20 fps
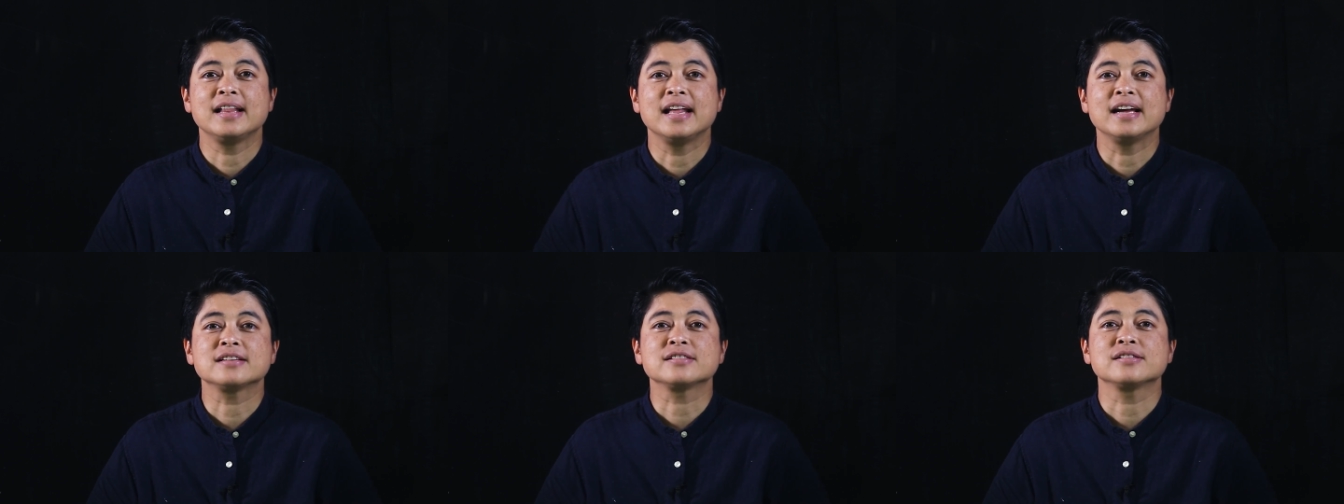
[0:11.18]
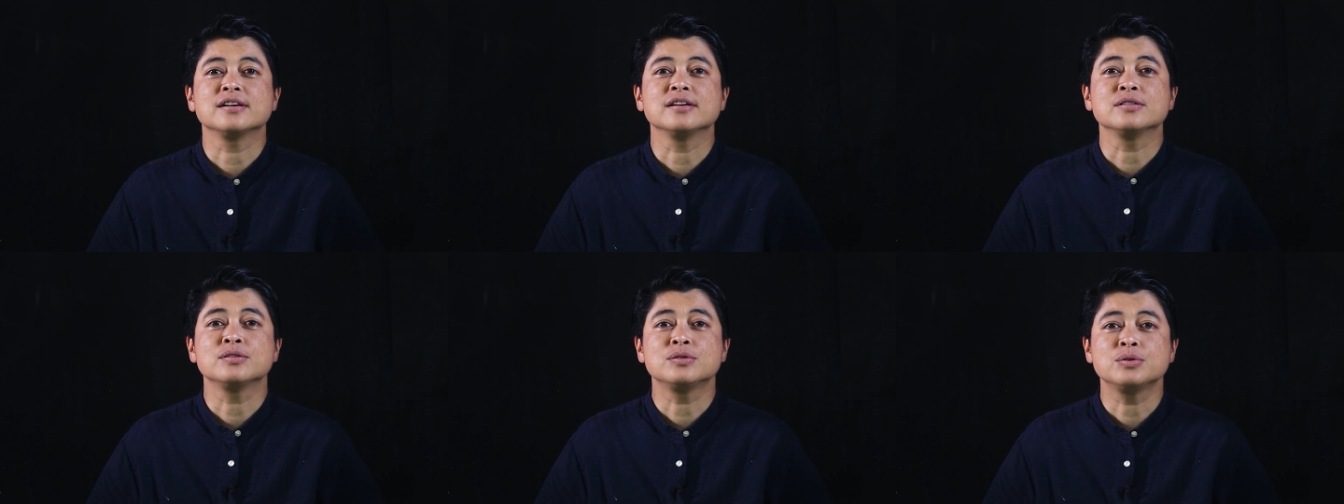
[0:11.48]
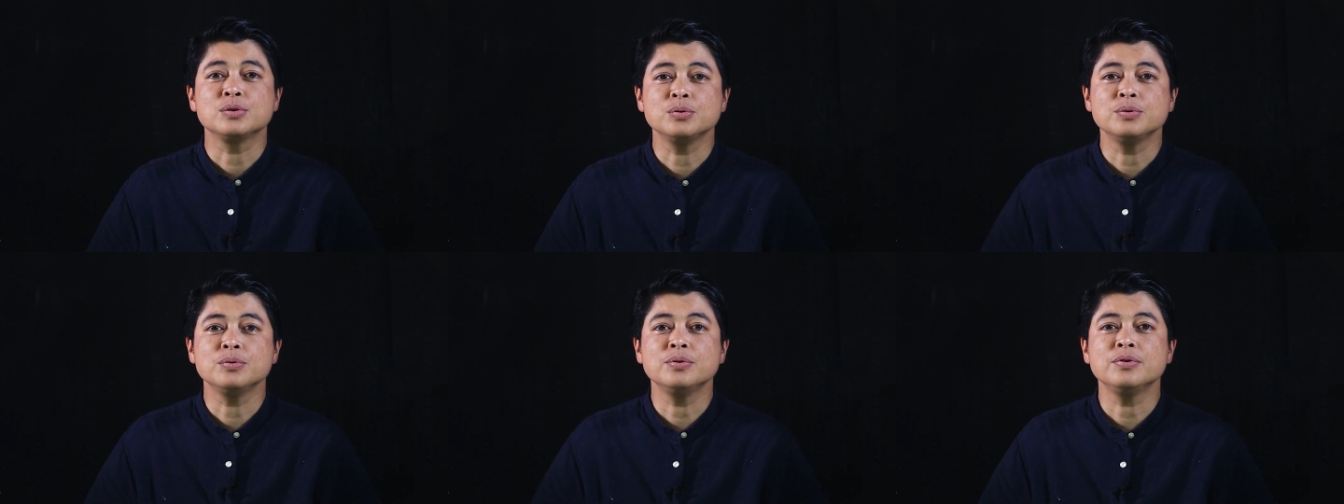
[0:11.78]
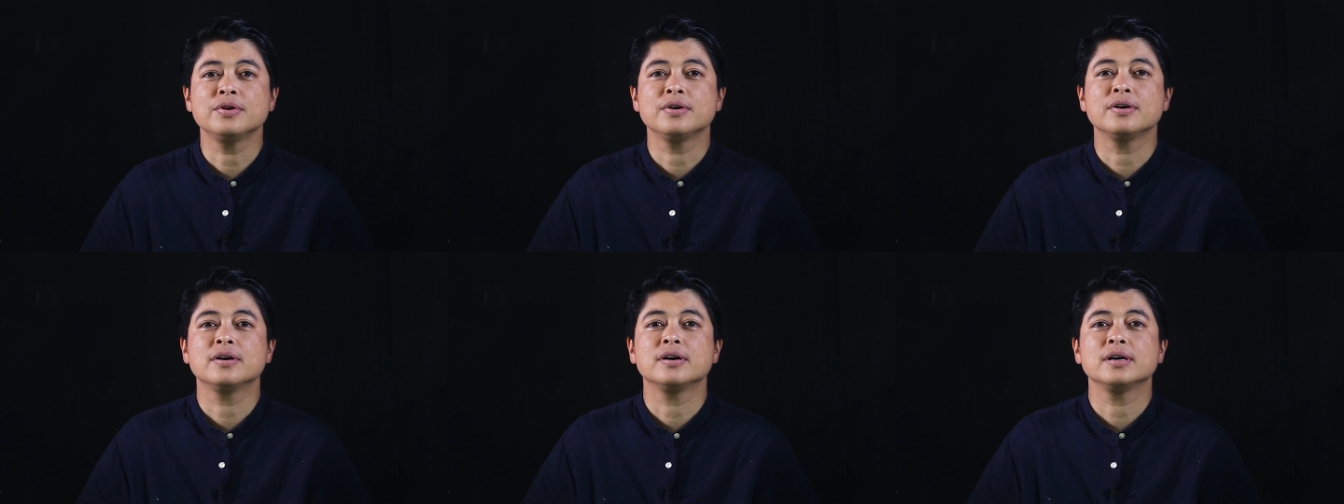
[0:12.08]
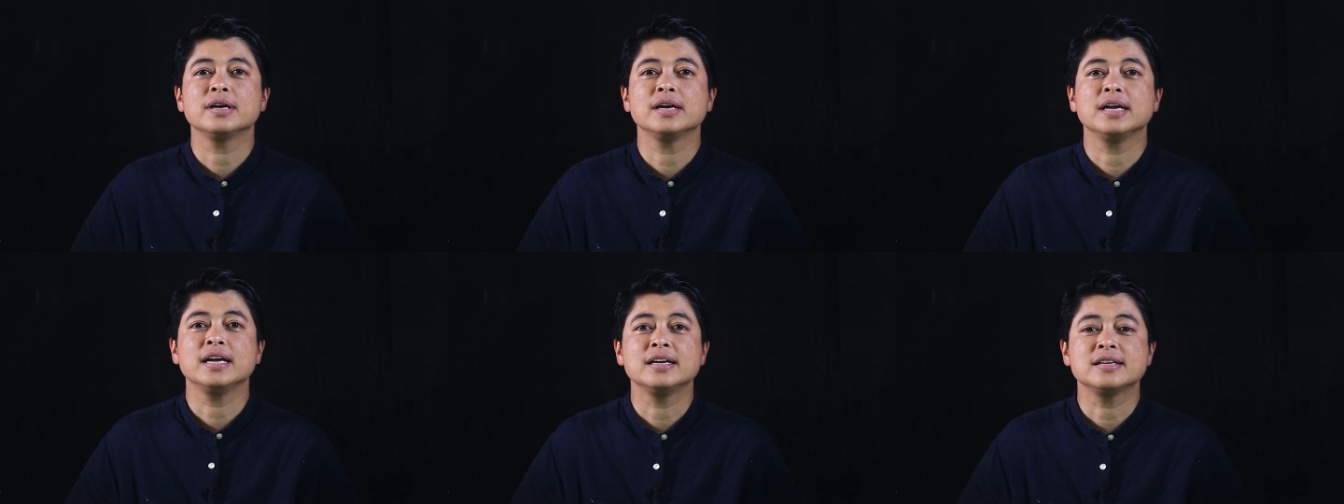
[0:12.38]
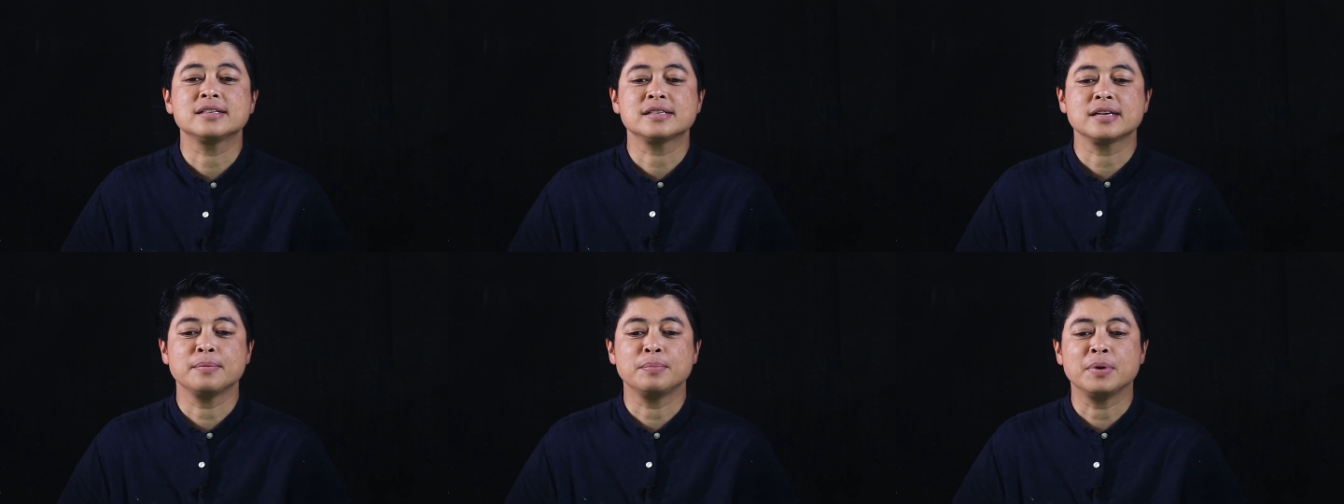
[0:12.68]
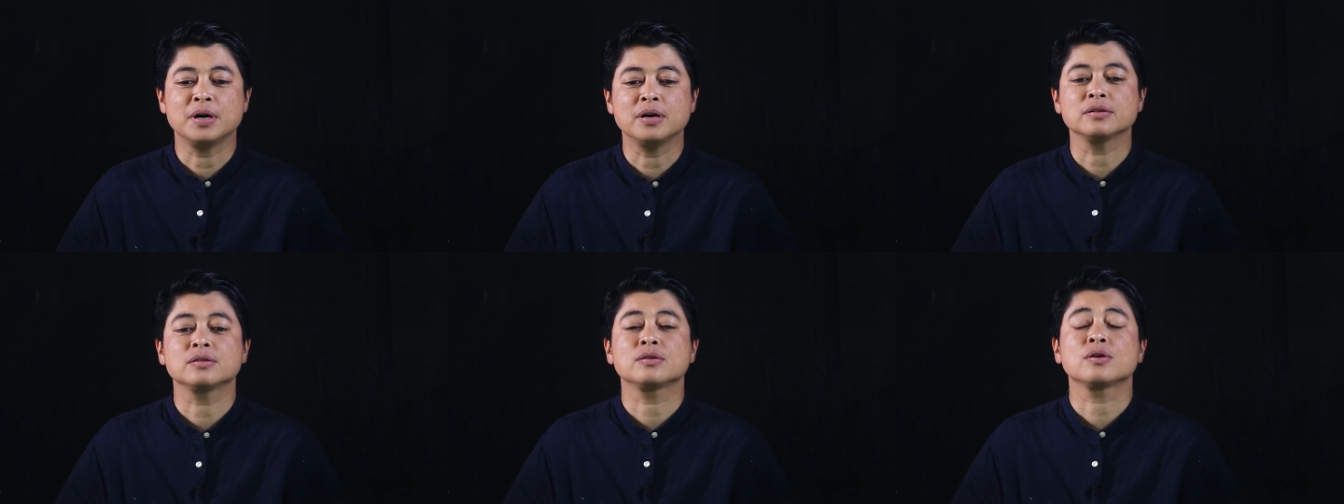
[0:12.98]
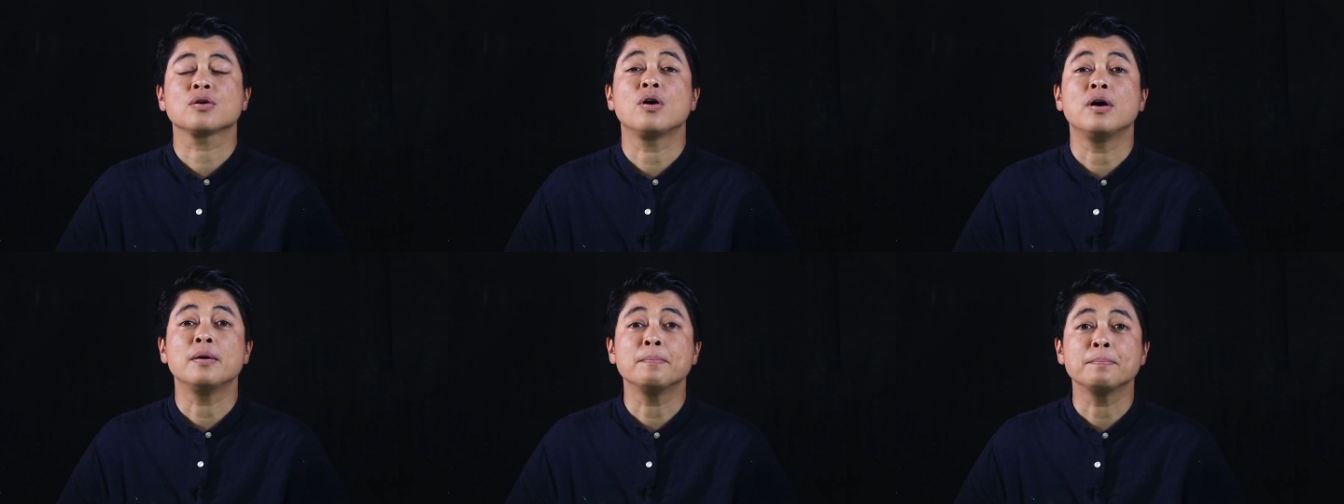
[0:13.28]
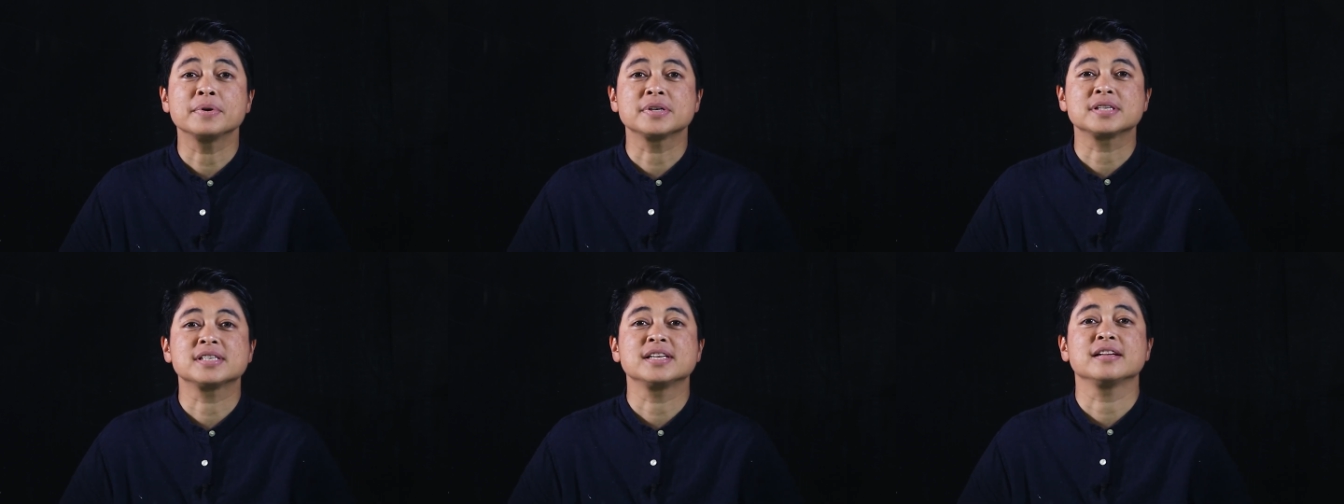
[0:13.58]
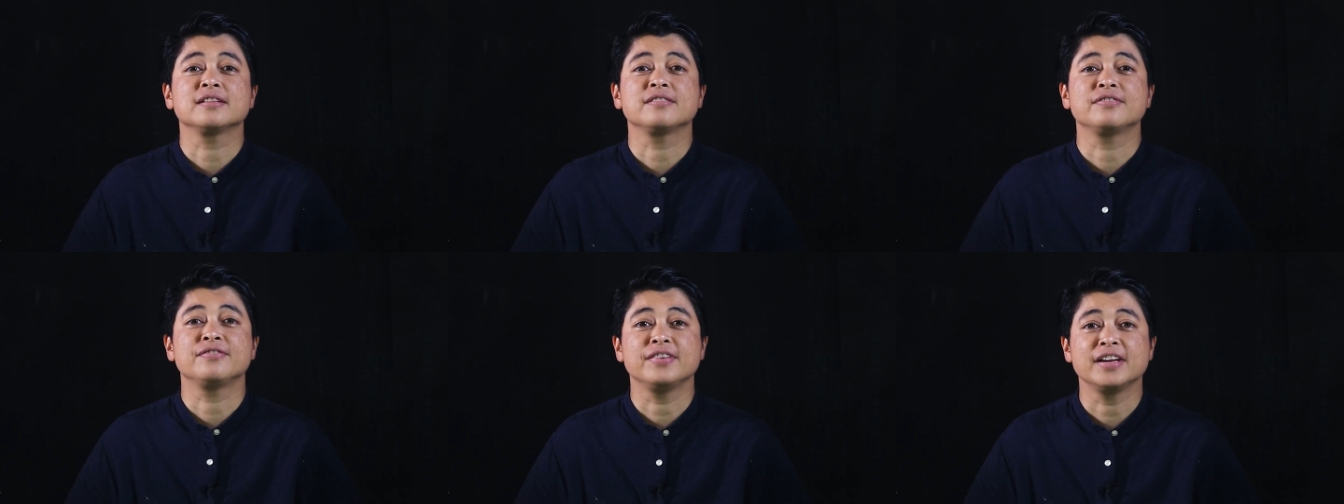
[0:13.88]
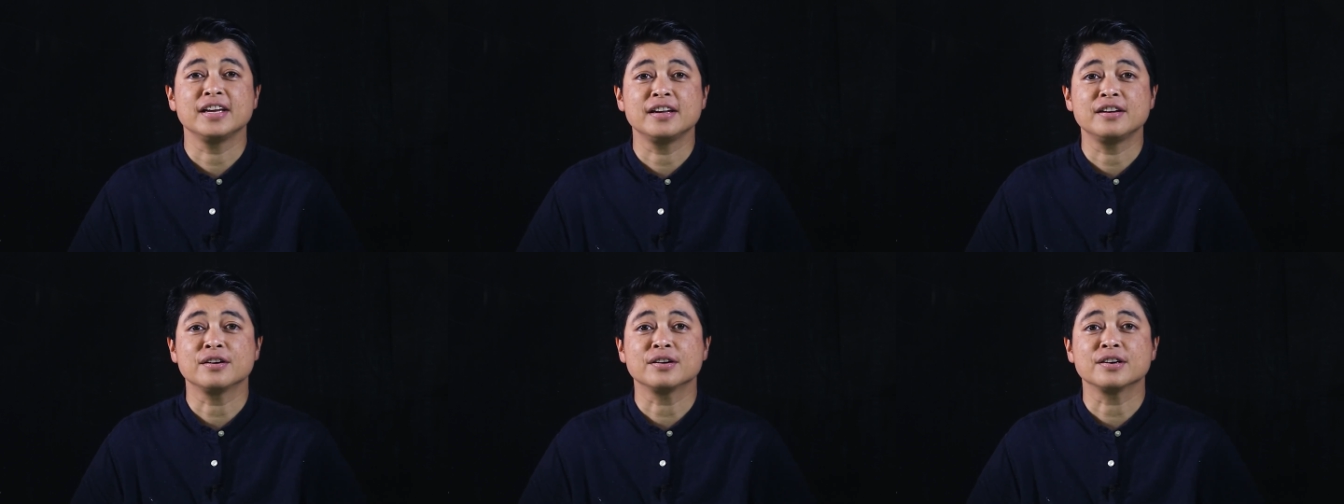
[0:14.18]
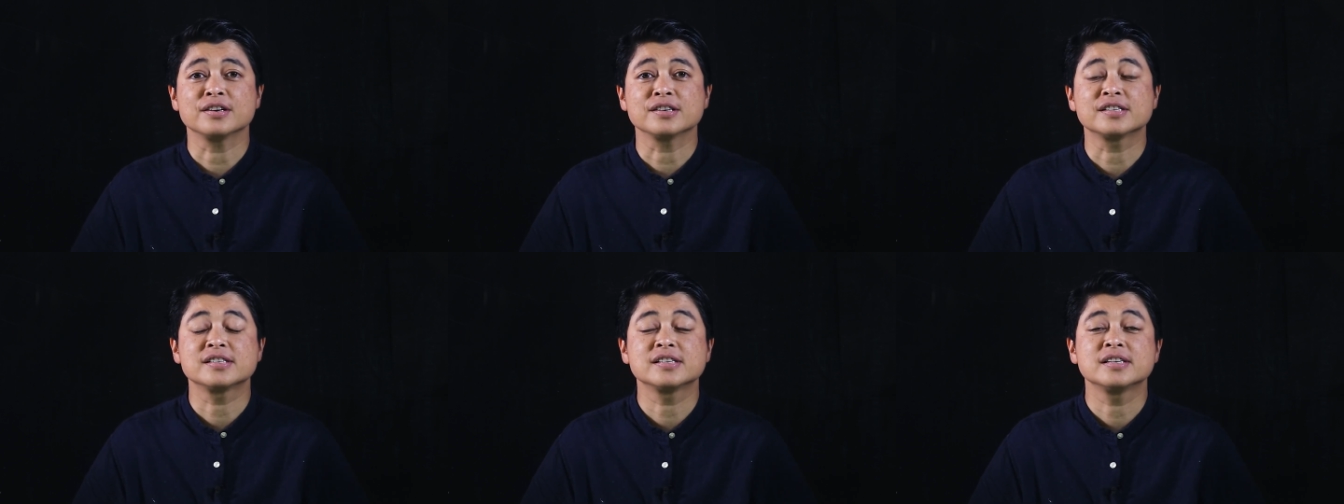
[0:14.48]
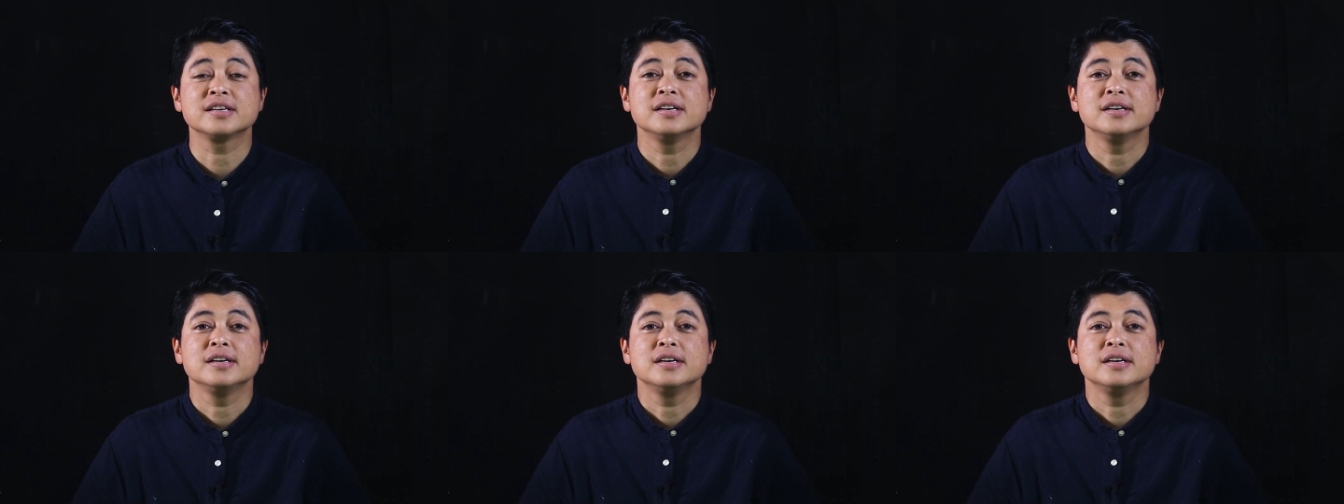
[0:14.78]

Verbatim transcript: Lesson 2 is about composite figures.